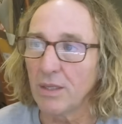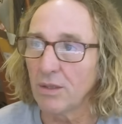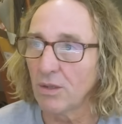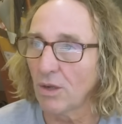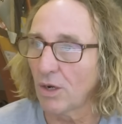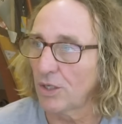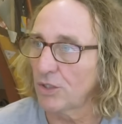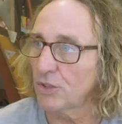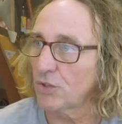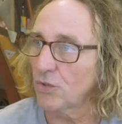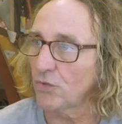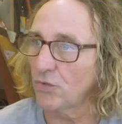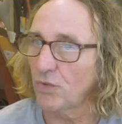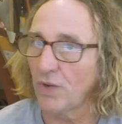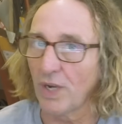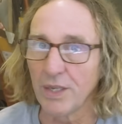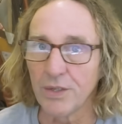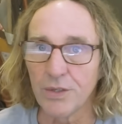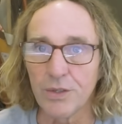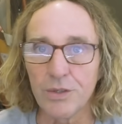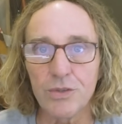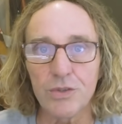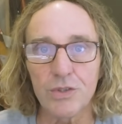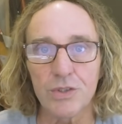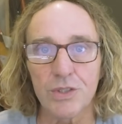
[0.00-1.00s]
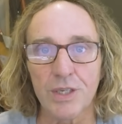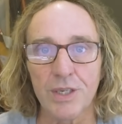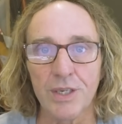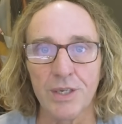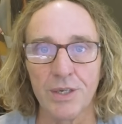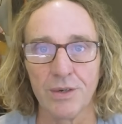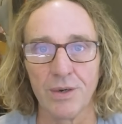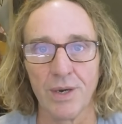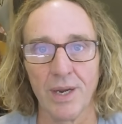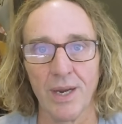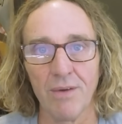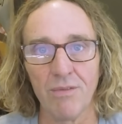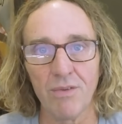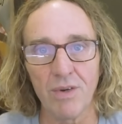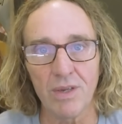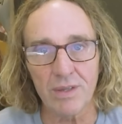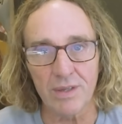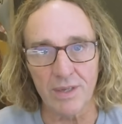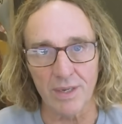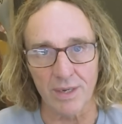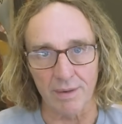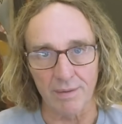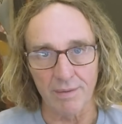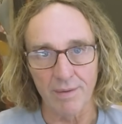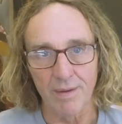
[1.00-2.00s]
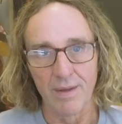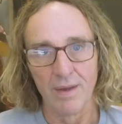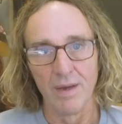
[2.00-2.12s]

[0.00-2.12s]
larger venues to hear everything.